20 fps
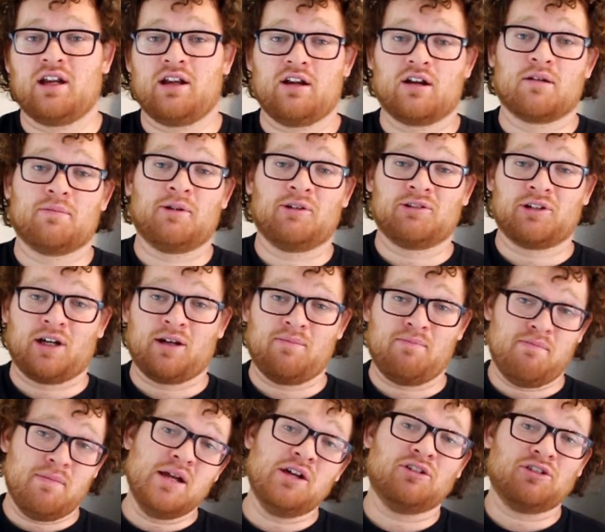your opponent
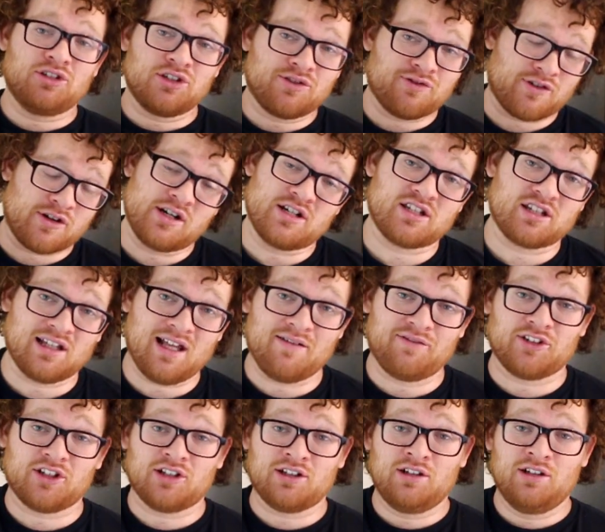mills for its
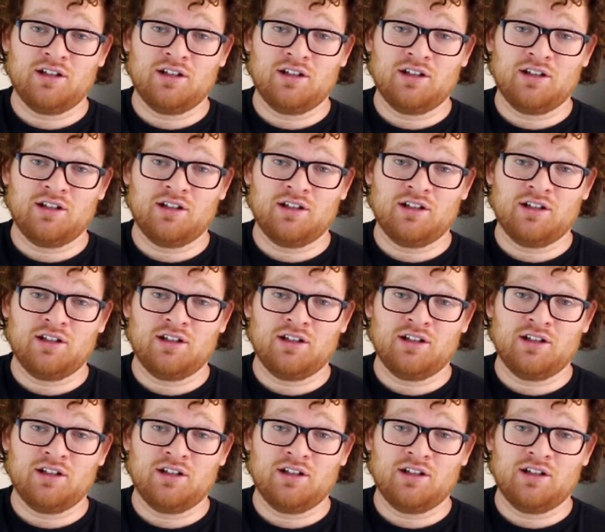level.